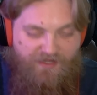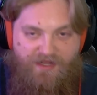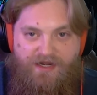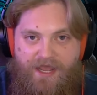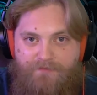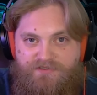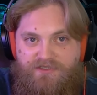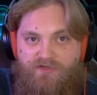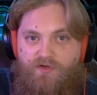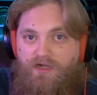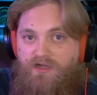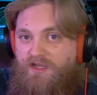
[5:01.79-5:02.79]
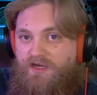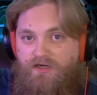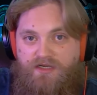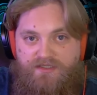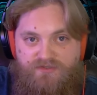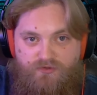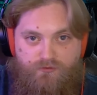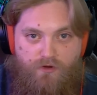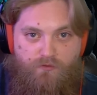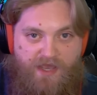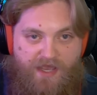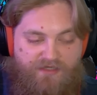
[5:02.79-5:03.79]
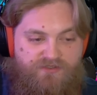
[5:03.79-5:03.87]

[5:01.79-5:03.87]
an absolute hilarious throwback to